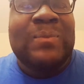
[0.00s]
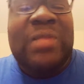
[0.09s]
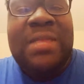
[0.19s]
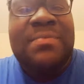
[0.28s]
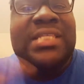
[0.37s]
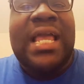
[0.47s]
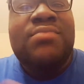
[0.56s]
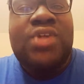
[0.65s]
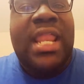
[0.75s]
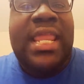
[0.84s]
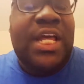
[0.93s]
And he was like,
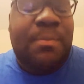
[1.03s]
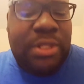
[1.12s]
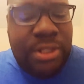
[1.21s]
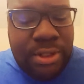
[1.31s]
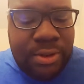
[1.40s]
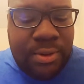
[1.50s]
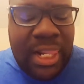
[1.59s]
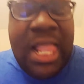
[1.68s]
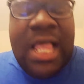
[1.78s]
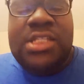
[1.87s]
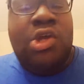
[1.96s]
I'm trying to help you.
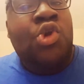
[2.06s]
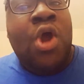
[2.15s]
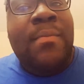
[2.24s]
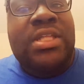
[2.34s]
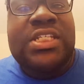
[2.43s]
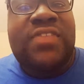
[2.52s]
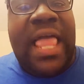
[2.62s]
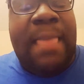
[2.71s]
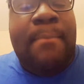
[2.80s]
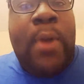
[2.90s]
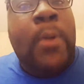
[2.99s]
So Norman just
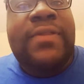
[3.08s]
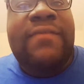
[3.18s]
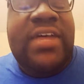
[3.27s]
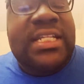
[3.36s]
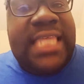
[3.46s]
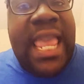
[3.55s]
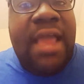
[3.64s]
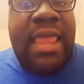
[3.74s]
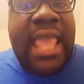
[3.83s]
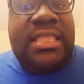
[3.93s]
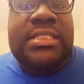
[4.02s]
like broke the fuck
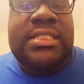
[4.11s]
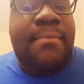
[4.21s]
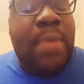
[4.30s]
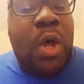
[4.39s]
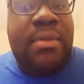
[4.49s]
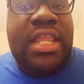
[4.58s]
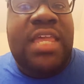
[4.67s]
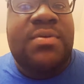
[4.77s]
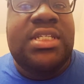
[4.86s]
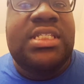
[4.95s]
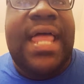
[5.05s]
down and had this little moment, and
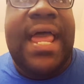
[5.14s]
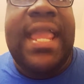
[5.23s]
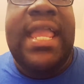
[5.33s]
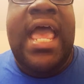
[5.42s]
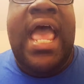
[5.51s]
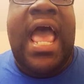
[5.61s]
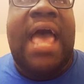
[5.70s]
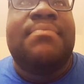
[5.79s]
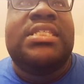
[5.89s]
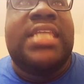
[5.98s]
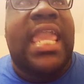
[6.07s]
he was just like,
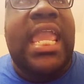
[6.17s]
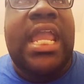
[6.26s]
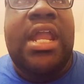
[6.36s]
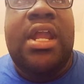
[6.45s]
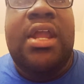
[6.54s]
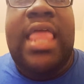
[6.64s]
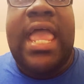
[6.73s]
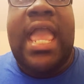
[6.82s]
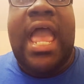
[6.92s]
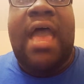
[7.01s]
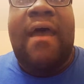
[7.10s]
I'm scared.
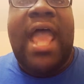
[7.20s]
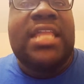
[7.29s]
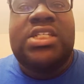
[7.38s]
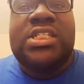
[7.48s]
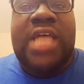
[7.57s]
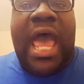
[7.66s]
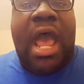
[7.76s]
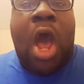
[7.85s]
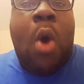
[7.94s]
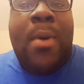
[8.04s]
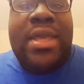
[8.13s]
Like,
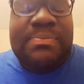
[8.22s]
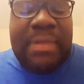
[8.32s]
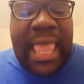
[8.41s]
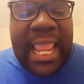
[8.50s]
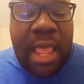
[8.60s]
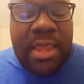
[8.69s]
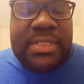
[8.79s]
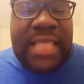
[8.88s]
I always black out.